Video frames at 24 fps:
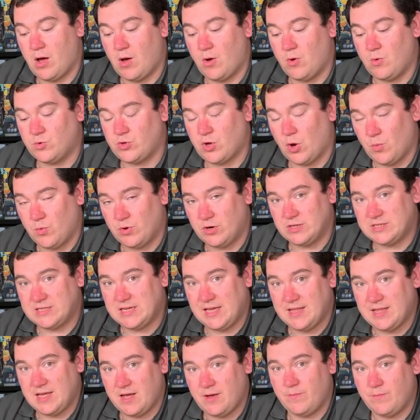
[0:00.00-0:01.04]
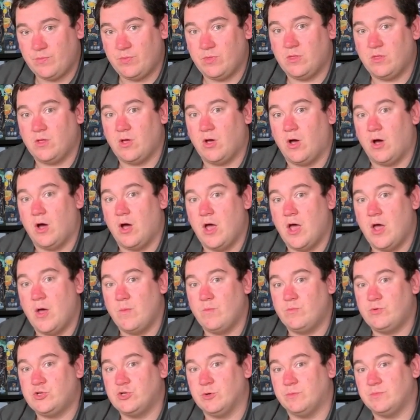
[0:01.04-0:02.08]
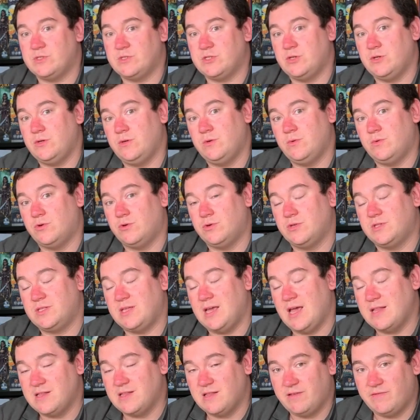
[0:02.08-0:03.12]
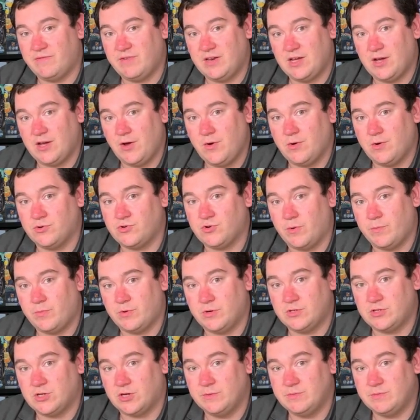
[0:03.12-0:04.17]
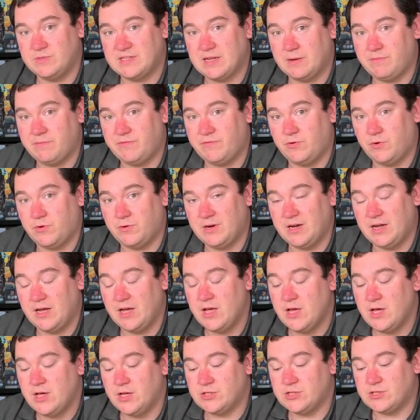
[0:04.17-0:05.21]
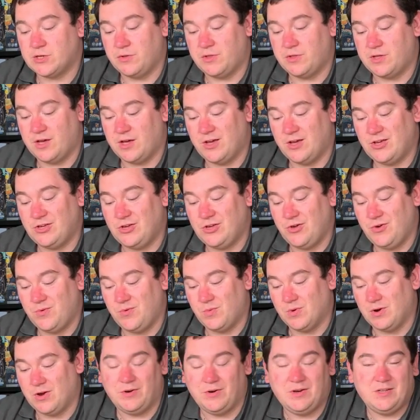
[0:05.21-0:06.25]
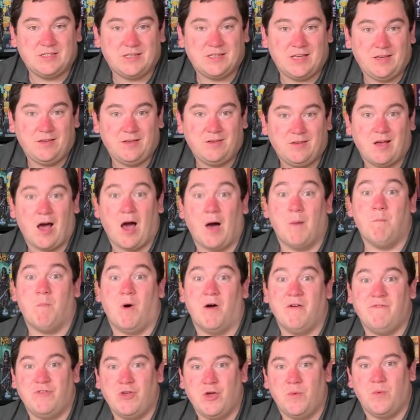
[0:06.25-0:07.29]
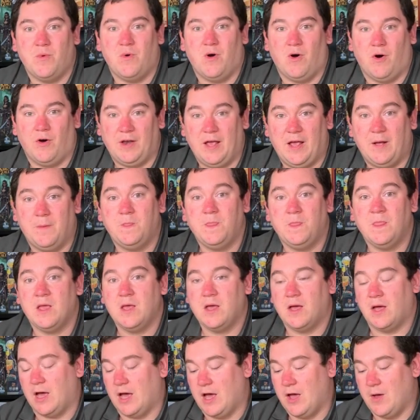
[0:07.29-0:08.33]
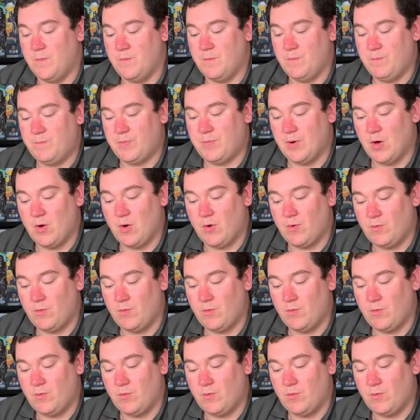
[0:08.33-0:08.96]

don't want to see that, jump towards the end of the video. I'll try and put a timestamp for it so that you will only see my view on it. But